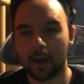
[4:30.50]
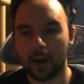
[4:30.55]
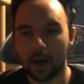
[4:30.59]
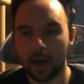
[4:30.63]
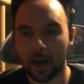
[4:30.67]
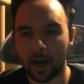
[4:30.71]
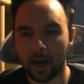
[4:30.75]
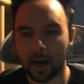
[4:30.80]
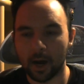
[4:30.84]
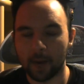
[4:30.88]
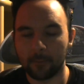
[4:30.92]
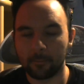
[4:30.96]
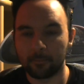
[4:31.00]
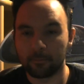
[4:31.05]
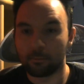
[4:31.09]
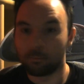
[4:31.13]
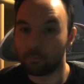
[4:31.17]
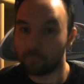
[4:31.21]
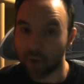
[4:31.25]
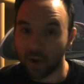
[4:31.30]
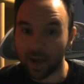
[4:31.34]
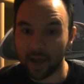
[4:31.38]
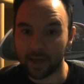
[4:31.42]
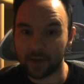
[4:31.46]
Um,
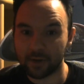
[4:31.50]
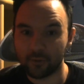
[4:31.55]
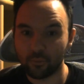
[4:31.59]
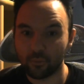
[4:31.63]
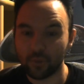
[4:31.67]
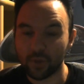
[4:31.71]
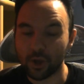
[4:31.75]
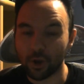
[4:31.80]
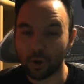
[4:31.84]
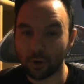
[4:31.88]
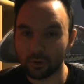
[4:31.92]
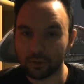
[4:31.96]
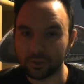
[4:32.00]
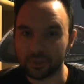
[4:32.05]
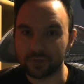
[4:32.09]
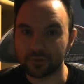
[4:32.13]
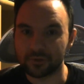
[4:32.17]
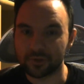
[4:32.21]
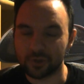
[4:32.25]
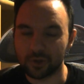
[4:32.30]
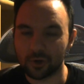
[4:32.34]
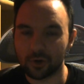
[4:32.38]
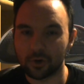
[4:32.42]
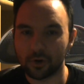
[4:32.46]
but we also
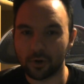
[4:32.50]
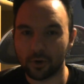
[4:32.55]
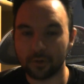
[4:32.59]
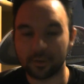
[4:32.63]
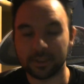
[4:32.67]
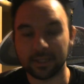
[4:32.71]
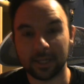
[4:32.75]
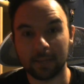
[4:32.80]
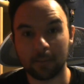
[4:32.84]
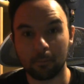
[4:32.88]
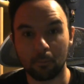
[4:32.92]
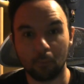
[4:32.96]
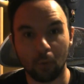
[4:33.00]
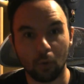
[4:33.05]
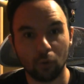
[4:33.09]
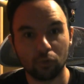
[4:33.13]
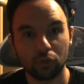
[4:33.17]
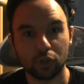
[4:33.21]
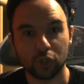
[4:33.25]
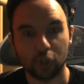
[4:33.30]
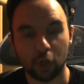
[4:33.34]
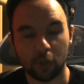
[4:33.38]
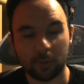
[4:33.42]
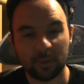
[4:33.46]
saw cards like
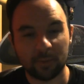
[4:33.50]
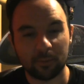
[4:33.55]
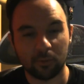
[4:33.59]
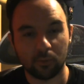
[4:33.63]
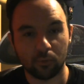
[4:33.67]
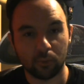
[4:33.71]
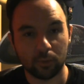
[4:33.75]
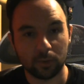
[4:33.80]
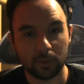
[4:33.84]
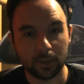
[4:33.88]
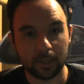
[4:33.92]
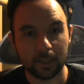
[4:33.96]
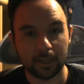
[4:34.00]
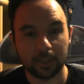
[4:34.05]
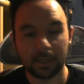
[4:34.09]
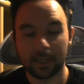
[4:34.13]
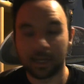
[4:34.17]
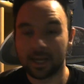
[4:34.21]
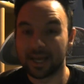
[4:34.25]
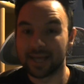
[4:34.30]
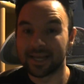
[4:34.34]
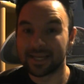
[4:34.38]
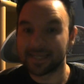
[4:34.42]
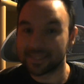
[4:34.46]
Mulcharmy Purulia
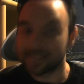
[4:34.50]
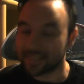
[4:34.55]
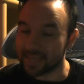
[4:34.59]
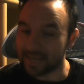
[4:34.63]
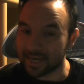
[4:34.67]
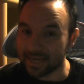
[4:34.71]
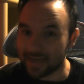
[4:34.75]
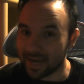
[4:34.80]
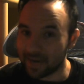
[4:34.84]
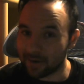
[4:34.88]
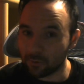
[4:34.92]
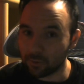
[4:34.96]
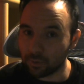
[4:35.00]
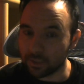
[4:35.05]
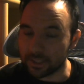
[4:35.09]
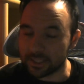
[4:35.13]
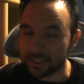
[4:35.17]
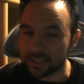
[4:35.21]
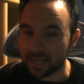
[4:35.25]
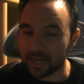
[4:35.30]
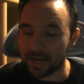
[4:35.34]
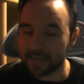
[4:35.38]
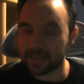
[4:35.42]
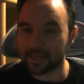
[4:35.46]
see not only
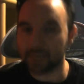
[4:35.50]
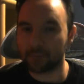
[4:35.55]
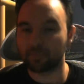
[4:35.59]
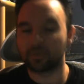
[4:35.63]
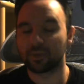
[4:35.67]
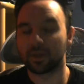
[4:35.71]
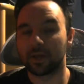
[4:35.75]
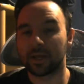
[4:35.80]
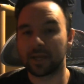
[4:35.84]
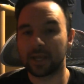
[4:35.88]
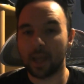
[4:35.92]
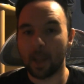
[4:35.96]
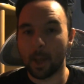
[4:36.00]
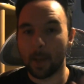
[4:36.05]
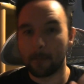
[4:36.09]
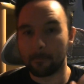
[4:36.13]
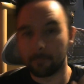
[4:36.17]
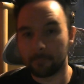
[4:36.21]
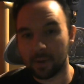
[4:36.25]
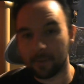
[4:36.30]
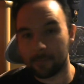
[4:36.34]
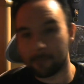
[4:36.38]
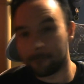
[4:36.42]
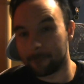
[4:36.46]
side deck play,
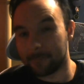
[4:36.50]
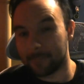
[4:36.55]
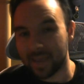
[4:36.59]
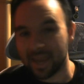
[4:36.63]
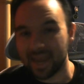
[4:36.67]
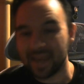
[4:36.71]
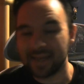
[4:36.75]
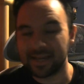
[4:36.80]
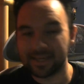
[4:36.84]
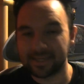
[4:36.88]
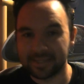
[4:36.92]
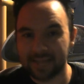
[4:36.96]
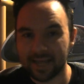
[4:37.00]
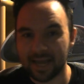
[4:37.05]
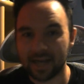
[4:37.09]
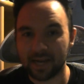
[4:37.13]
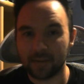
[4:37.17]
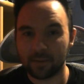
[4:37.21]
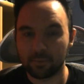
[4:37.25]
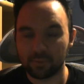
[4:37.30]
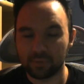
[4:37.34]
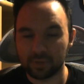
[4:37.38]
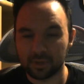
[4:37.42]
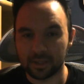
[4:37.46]
but main
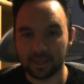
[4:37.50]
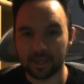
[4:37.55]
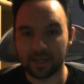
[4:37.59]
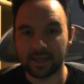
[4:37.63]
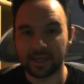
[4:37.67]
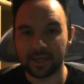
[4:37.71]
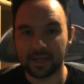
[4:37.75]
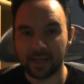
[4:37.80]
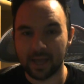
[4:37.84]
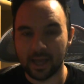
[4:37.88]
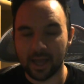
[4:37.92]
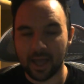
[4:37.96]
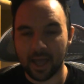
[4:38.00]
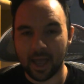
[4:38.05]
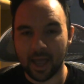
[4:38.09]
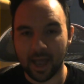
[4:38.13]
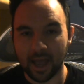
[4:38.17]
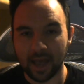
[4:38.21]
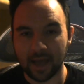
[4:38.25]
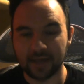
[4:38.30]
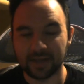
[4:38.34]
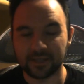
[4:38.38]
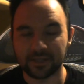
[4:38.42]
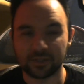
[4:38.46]
deck play
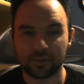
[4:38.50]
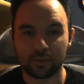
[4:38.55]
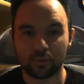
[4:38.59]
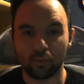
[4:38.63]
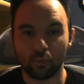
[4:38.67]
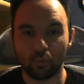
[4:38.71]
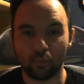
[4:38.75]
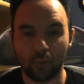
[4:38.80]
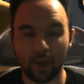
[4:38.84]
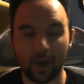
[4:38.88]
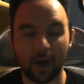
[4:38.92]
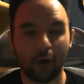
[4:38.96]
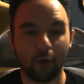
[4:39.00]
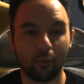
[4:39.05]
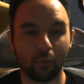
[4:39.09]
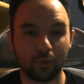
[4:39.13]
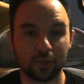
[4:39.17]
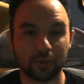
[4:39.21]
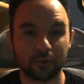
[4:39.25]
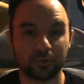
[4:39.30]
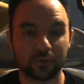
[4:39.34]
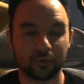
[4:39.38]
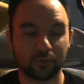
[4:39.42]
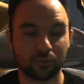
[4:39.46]
as well,
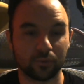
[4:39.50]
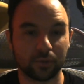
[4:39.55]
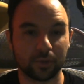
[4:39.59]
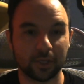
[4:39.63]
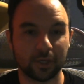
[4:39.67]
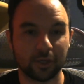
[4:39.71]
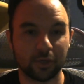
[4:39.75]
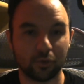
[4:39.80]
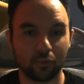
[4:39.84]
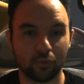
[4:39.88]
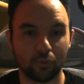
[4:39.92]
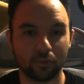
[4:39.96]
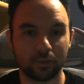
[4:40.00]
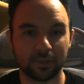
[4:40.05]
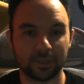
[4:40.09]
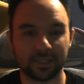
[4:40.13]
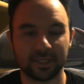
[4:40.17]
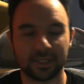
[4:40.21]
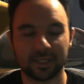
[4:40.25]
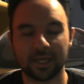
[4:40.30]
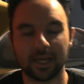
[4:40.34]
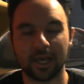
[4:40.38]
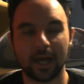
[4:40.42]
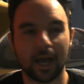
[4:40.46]
which was really cool to
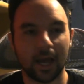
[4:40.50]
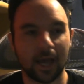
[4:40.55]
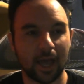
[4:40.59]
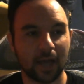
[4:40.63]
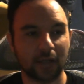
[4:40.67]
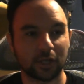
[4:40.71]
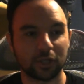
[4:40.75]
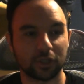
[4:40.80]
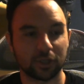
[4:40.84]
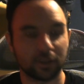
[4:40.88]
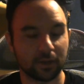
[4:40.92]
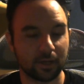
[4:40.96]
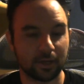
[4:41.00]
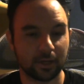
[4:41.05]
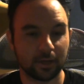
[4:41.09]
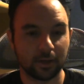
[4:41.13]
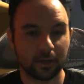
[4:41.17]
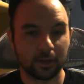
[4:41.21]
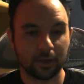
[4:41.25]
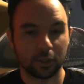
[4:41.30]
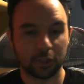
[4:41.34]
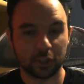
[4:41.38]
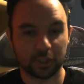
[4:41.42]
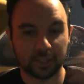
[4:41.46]
see. I actually
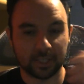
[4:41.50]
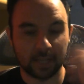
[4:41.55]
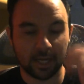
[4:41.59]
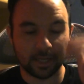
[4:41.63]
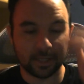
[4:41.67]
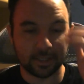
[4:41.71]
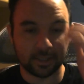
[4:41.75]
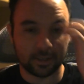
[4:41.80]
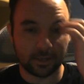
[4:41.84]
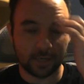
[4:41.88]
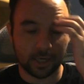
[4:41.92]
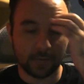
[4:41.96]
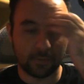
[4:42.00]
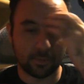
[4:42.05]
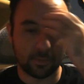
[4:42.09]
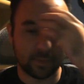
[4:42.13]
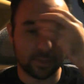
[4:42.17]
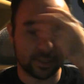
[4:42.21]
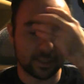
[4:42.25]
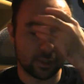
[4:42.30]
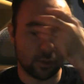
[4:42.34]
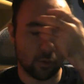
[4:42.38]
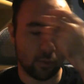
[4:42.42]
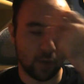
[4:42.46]
just got done a couple
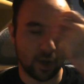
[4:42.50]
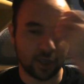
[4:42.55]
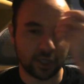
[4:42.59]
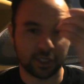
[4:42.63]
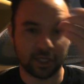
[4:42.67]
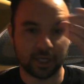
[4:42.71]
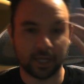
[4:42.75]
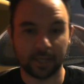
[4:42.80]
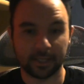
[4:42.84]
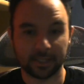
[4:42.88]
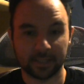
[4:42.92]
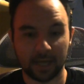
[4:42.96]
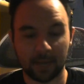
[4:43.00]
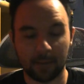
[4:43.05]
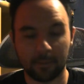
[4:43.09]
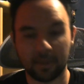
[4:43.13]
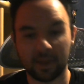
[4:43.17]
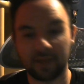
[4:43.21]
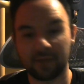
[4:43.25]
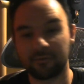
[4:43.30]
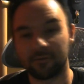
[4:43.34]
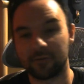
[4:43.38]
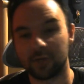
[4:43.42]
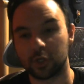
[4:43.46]
minutes ago watching a top
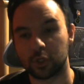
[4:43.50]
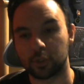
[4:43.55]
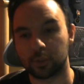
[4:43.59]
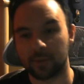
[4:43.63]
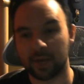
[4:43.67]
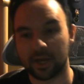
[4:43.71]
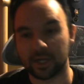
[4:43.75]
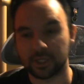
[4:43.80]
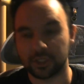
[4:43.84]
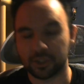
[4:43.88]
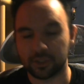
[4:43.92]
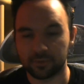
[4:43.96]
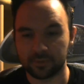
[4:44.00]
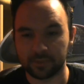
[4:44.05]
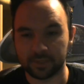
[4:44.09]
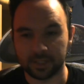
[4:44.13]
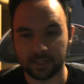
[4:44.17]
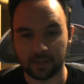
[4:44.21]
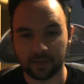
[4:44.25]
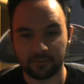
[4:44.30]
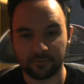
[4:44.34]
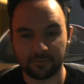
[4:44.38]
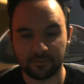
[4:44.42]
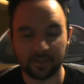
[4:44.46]
eight feature match. It was
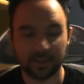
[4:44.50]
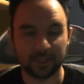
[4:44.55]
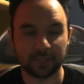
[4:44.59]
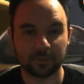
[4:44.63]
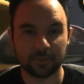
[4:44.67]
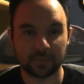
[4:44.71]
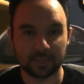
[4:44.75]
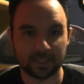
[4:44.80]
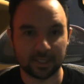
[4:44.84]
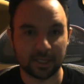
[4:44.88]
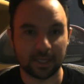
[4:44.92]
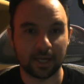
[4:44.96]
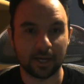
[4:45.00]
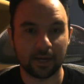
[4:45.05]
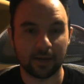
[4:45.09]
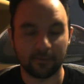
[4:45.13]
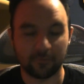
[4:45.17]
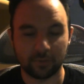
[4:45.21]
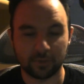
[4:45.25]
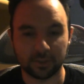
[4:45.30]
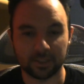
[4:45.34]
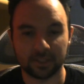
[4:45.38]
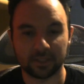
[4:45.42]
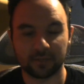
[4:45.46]
a uh, Fiend Smith Snake Eye
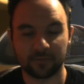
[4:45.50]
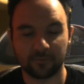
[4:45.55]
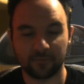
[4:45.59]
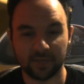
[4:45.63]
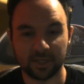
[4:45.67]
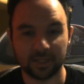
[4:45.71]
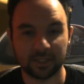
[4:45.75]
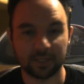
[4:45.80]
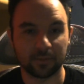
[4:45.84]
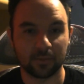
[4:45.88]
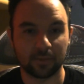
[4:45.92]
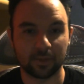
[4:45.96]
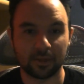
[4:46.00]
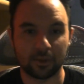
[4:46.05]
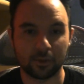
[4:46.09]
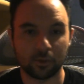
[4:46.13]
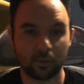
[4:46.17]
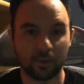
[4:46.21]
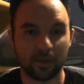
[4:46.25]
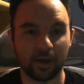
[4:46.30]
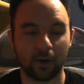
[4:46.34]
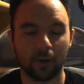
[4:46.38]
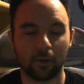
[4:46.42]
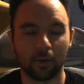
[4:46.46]
versus Fiend Smith
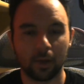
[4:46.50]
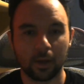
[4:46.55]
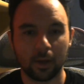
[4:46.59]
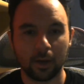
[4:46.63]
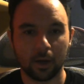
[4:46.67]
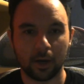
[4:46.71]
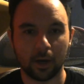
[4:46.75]
Yubel.